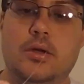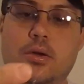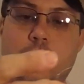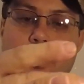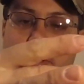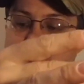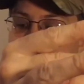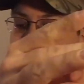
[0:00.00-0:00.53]

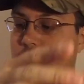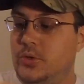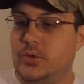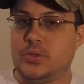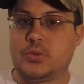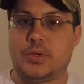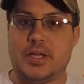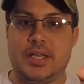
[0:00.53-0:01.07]
what I do
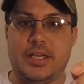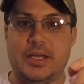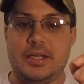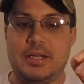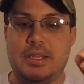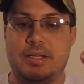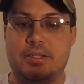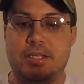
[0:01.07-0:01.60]
is when I get it
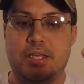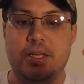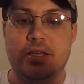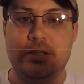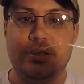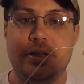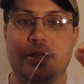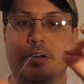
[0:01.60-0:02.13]
at the
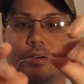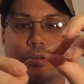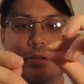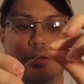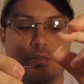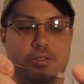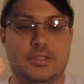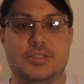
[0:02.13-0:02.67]
end here,
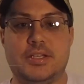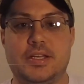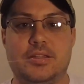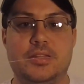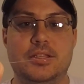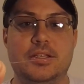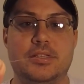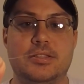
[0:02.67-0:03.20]
just like
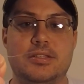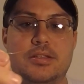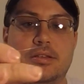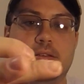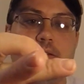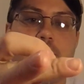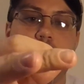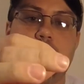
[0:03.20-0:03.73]
this,
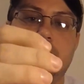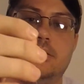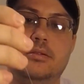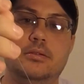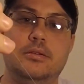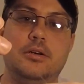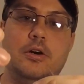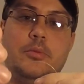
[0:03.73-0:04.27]

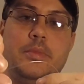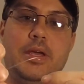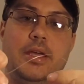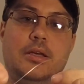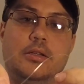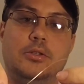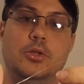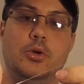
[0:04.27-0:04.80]
I'll make
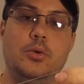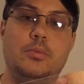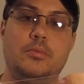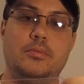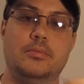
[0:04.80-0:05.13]
a loop.